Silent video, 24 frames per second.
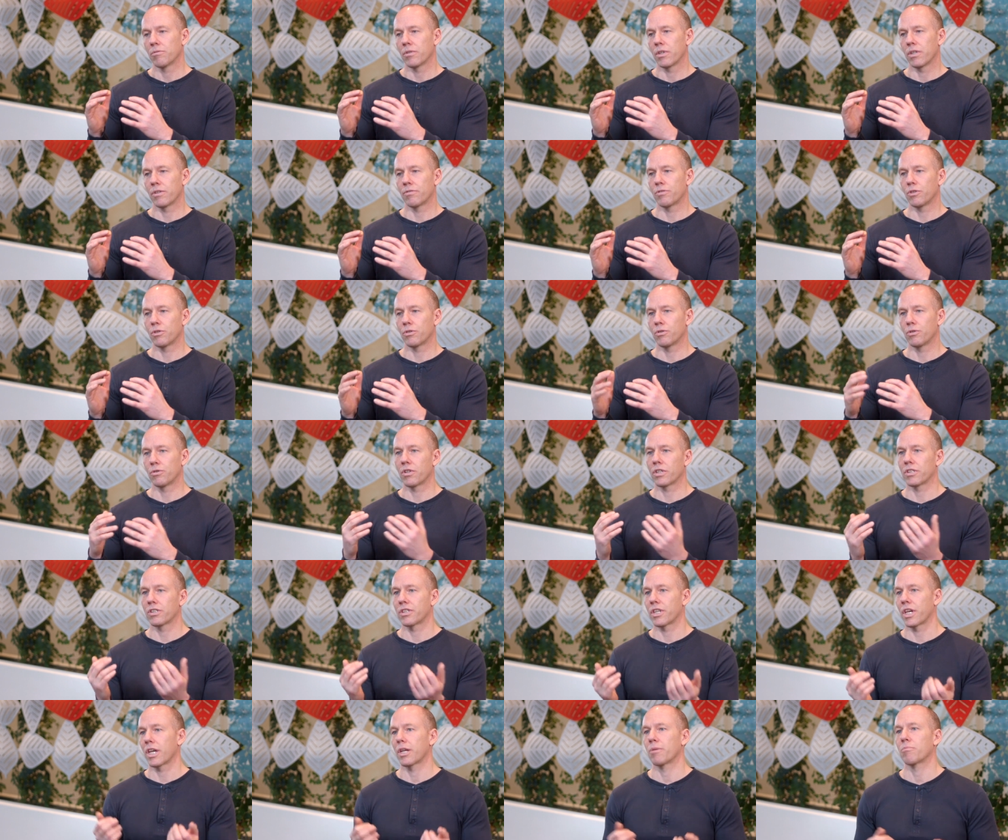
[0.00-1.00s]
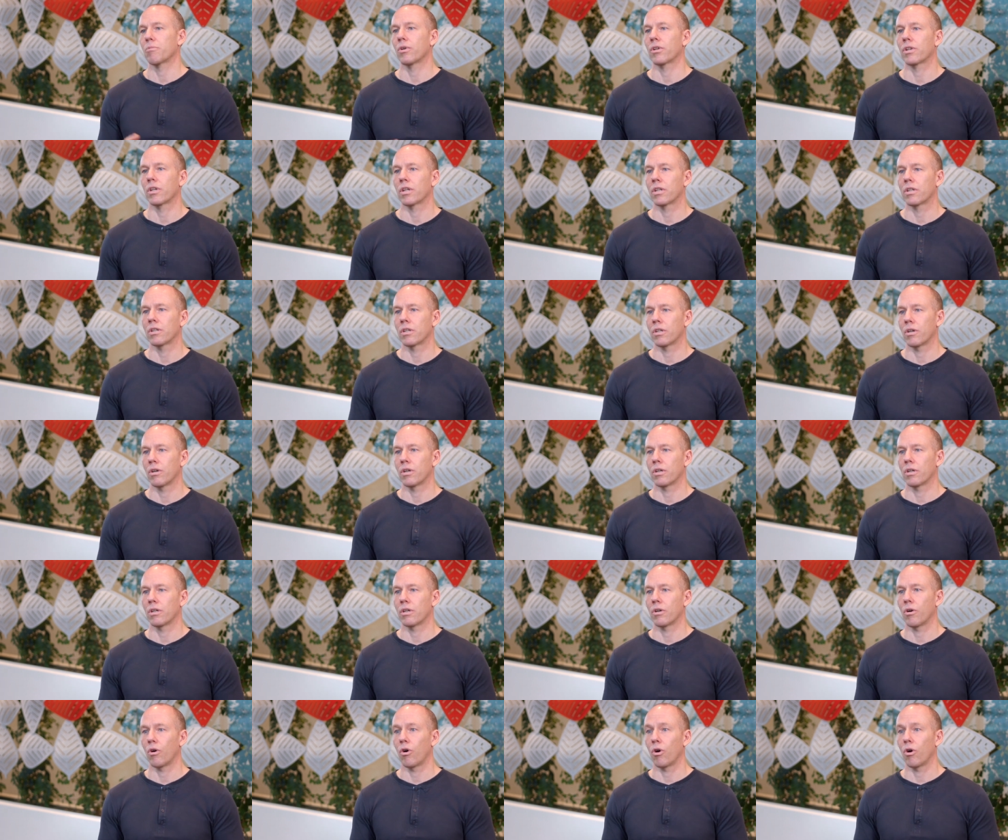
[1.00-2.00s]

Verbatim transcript: If you do the same on an uh,